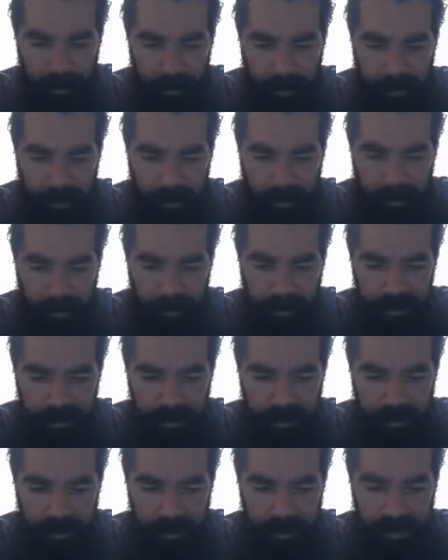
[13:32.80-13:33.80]
But um,
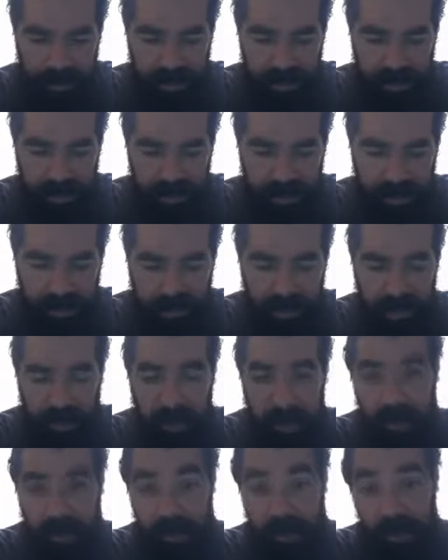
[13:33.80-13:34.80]
she says there is, so
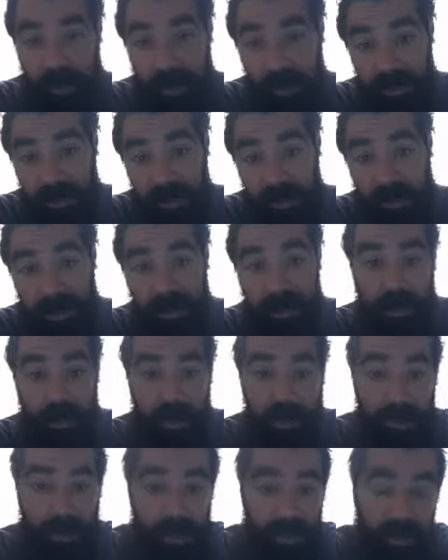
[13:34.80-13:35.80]
in, they're in the church and they're
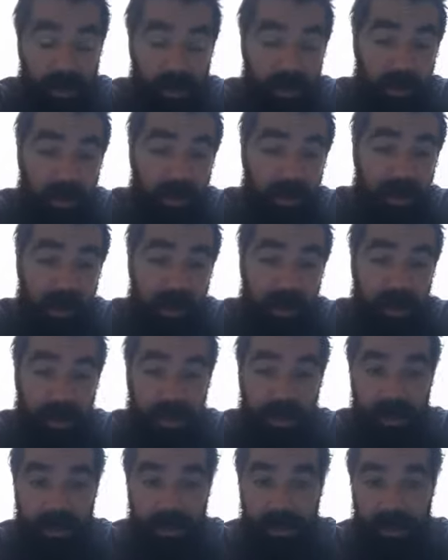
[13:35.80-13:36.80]
working, they're always working,
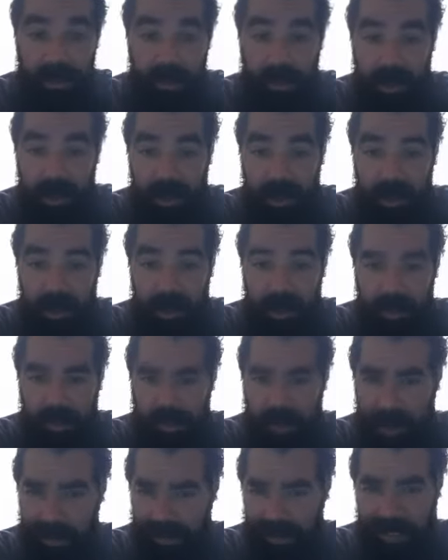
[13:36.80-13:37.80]
and
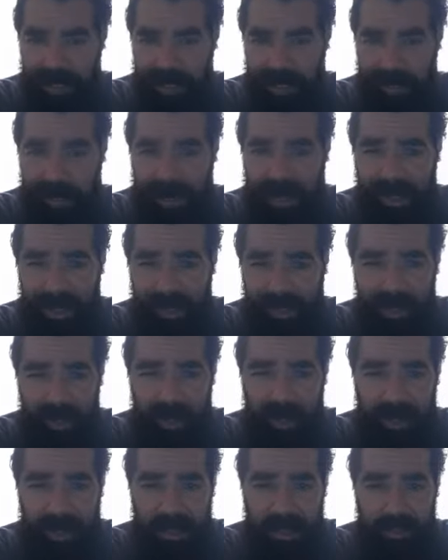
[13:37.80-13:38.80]
but trying to get by because they
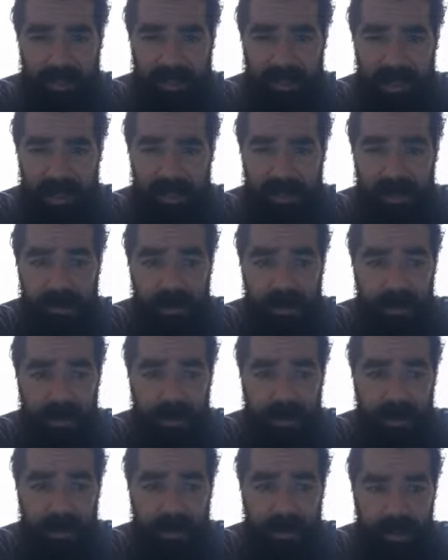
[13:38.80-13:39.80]
won't accept the father's money.